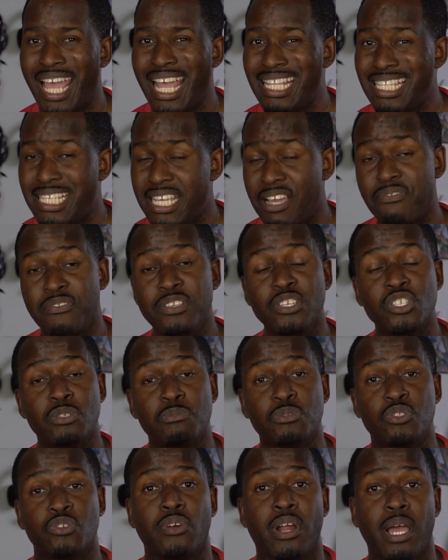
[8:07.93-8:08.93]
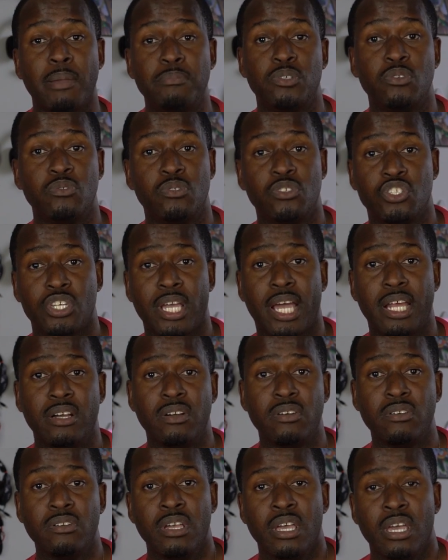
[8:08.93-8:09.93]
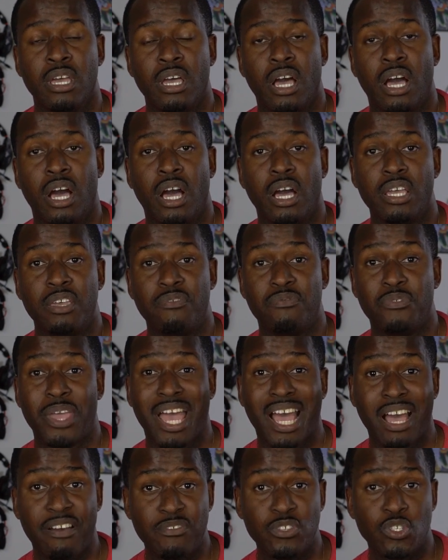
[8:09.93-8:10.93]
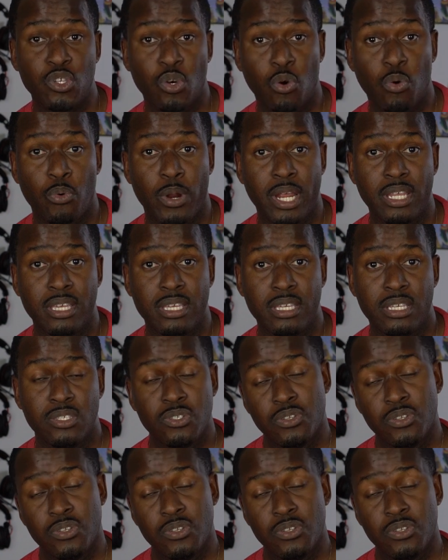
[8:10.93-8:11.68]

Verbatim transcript: and definitely subscribe to the channel uh, if you haven't already.